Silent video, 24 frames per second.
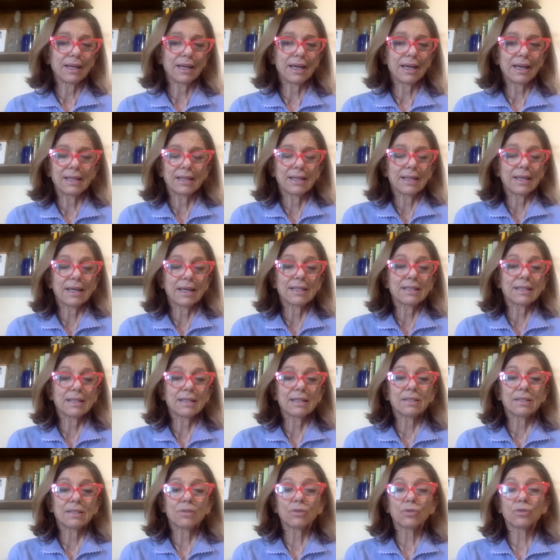And
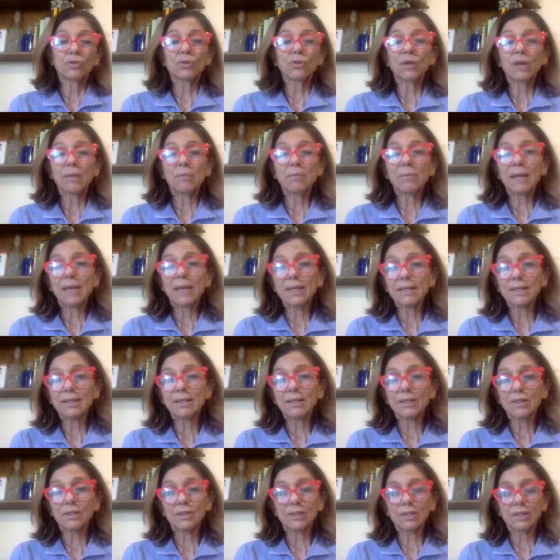it's also
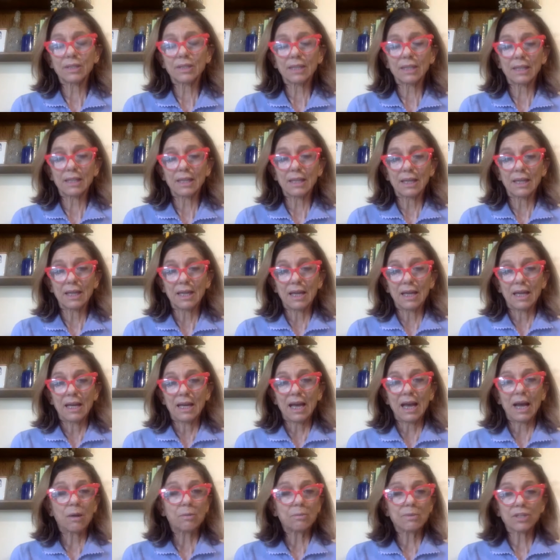amazing to see
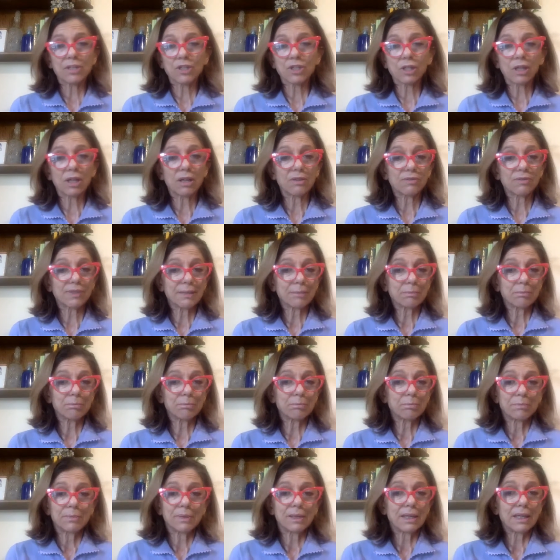how much love
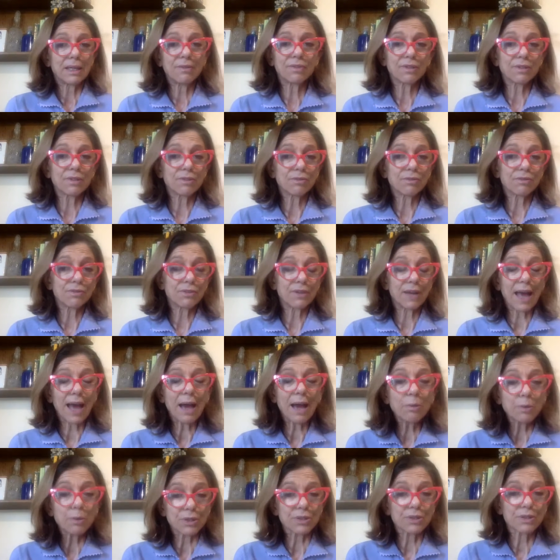even
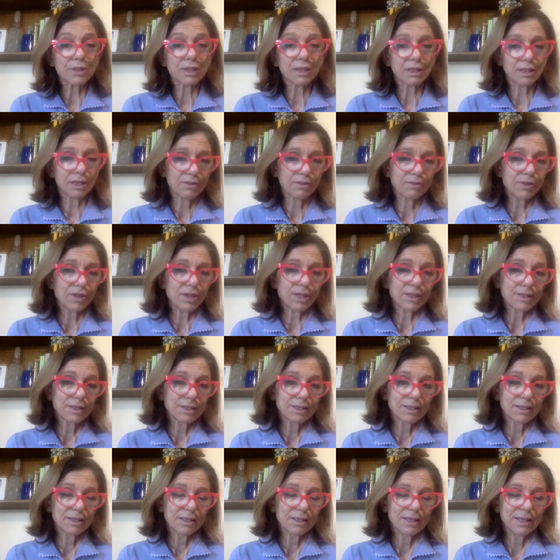flowers can give
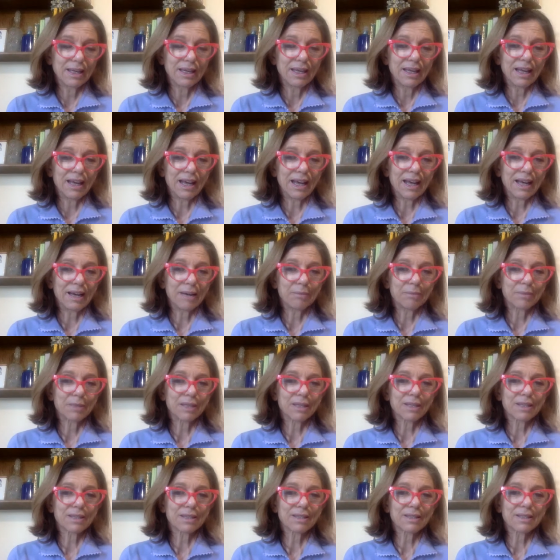us,
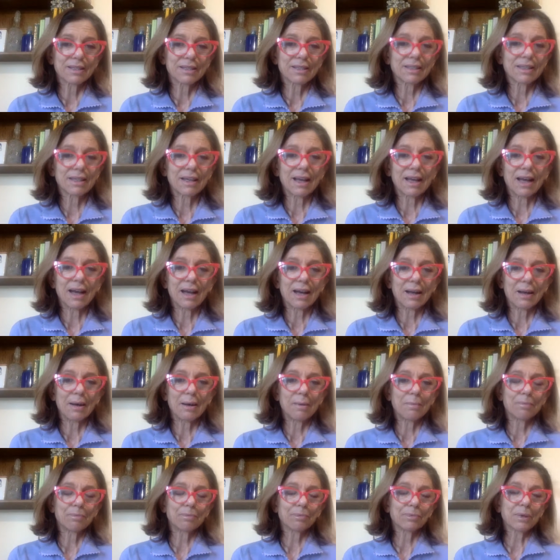because
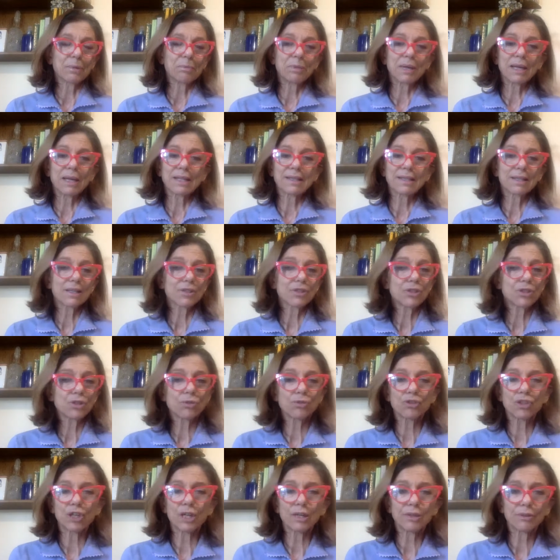plants are
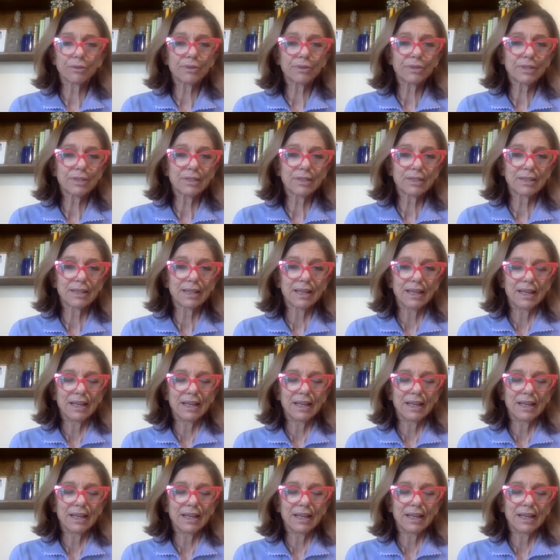so generous.